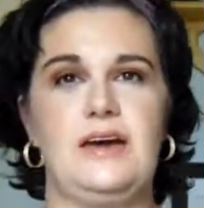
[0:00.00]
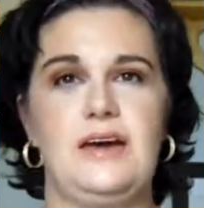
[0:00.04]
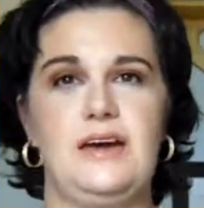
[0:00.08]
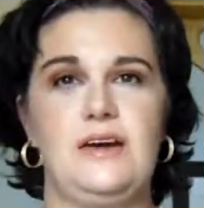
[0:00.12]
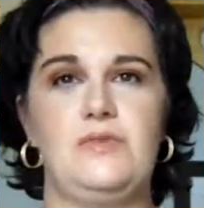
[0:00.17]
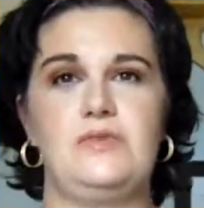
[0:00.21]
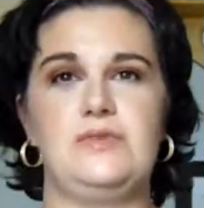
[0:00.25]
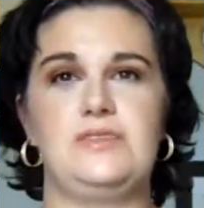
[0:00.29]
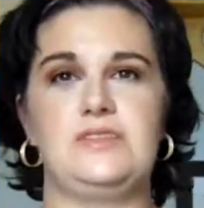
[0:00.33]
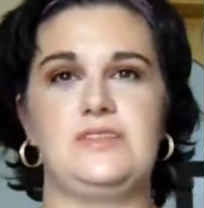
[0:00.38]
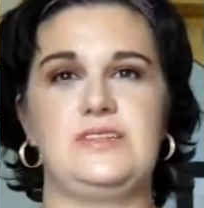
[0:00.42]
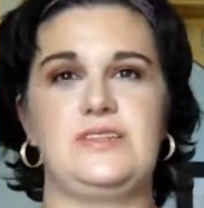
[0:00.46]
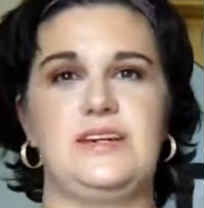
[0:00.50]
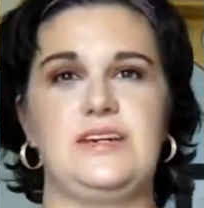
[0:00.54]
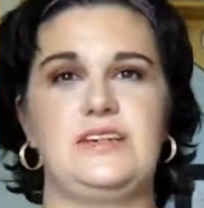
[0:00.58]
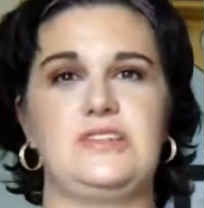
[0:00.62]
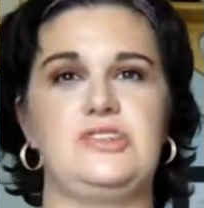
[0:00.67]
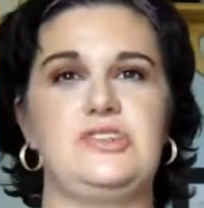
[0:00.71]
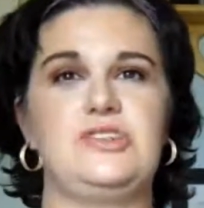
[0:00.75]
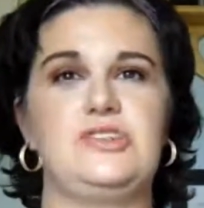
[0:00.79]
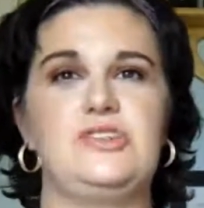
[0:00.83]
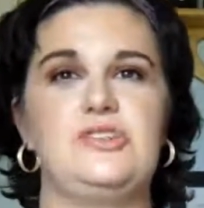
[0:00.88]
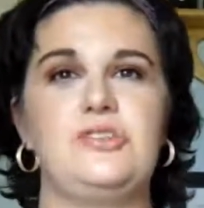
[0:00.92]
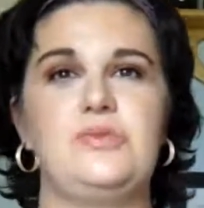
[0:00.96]
It was
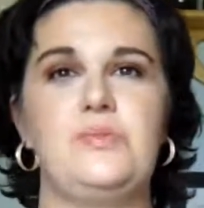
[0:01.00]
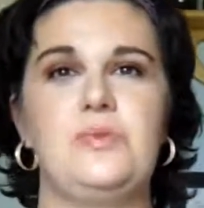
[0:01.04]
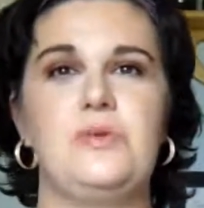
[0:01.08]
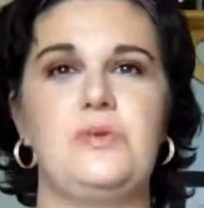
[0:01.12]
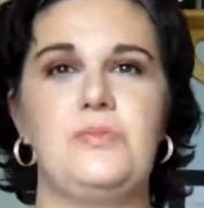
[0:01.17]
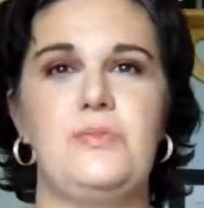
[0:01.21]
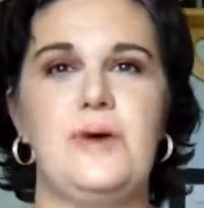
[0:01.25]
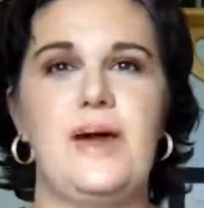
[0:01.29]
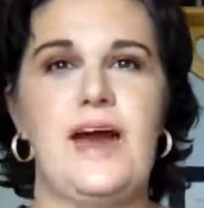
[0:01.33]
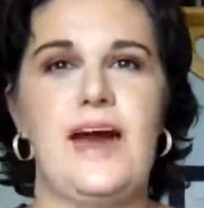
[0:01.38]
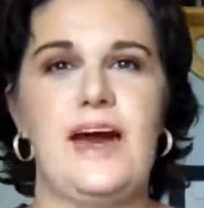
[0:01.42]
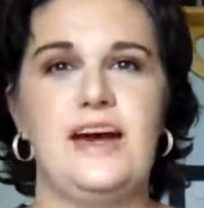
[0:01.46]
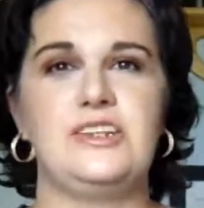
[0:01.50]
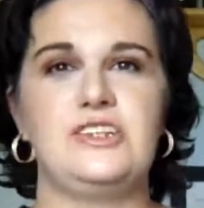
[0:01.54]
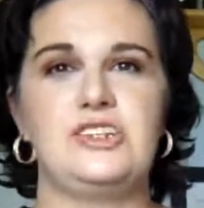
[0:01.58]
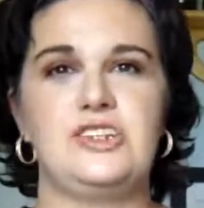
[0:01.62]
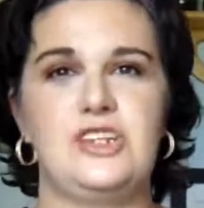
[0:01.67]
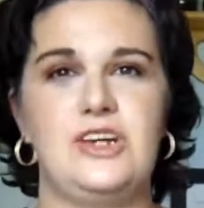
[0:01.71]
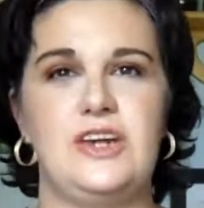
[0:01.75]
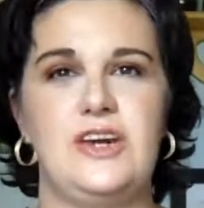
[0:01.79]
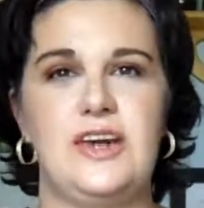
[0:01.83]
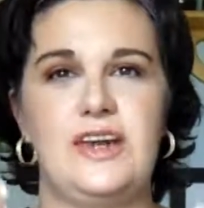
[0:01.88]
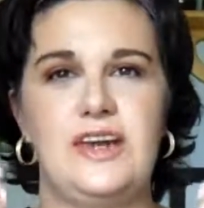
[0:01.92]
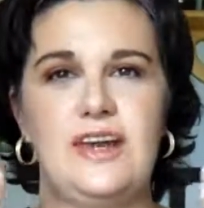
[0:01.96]
like super
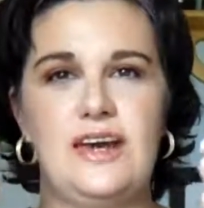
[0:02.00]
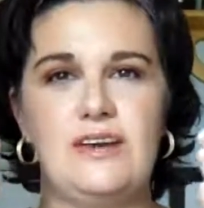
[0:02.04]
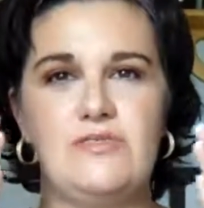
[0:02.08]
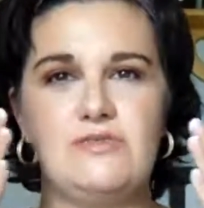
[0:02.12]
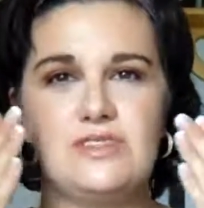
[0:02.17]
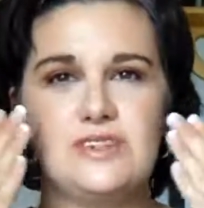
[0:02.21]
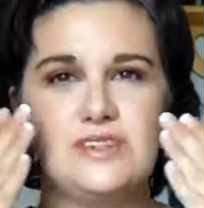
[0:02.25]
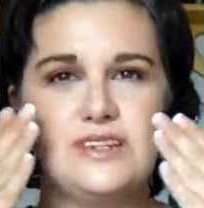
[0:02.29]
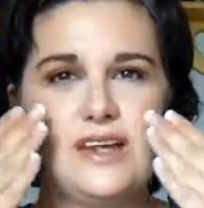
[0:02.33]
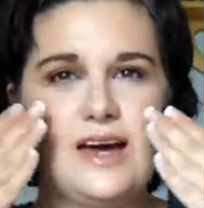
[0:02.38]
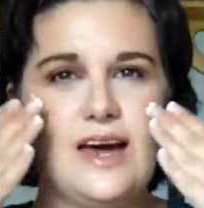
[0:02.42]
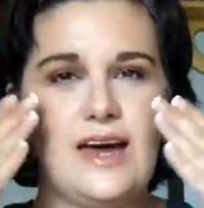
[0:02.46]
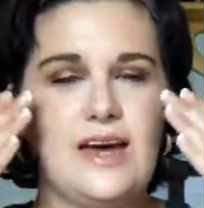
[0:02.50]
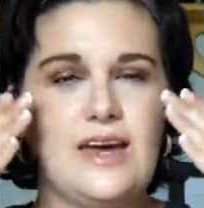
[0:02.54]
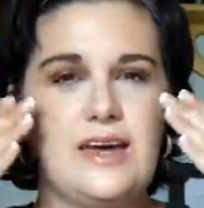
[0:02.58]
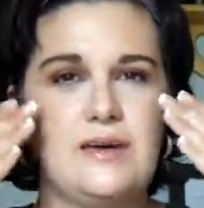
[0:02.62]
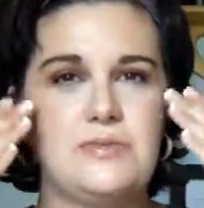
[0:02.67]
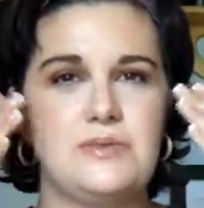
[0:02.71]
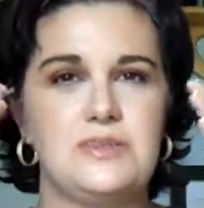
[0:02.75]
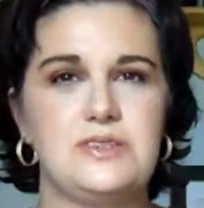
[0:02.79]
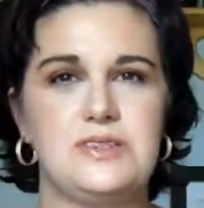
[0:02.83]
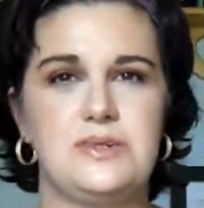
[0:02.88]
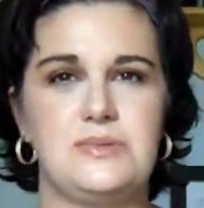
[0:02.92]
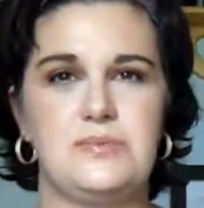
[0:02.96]
patchy and I was not
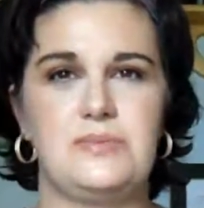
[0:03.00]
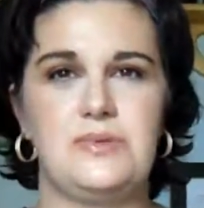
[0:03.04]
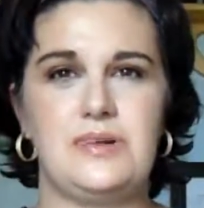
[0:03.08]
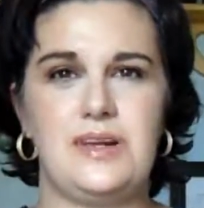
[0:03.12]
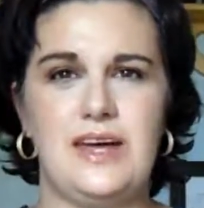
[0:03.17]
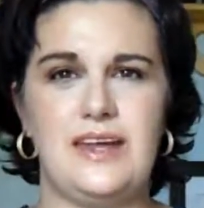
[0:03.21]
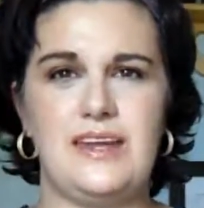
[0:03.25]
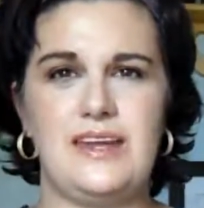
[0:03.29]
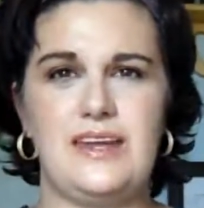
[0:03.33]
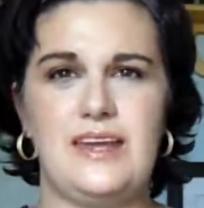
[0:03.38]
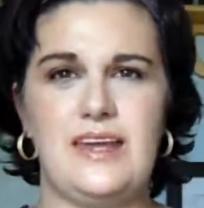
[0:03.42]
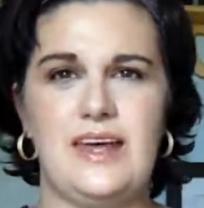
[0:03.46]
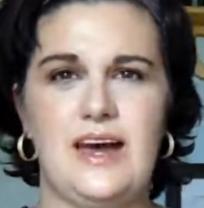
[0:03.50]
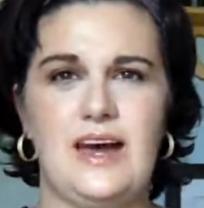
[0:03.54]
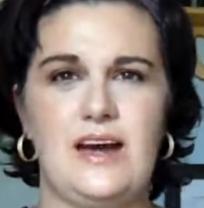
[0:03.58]
able to blend it